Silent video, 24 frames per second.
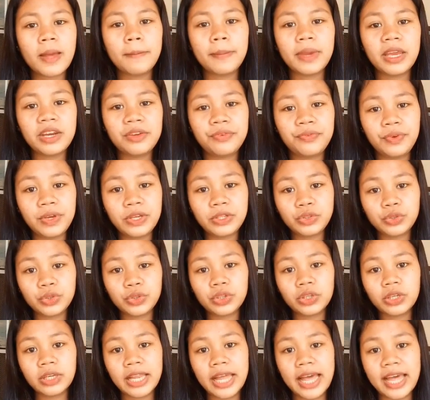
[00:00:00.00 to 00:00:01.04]
Many
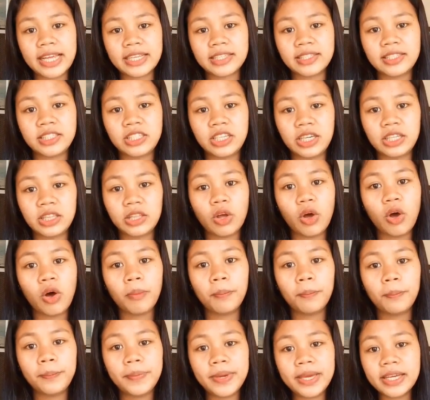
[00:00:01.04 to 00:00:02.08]
feature class sheet
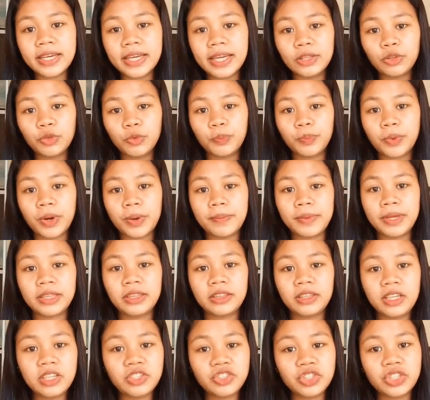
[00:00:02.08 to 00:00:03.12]
of mica to
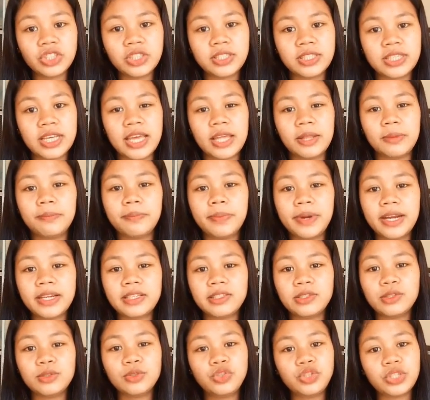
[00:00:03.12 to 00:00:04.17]
permit teachers and
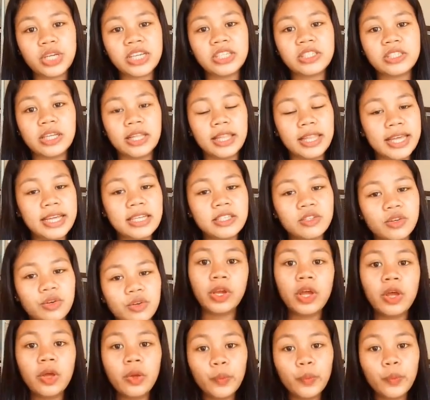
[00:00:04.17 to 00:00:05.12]
parents to change lessons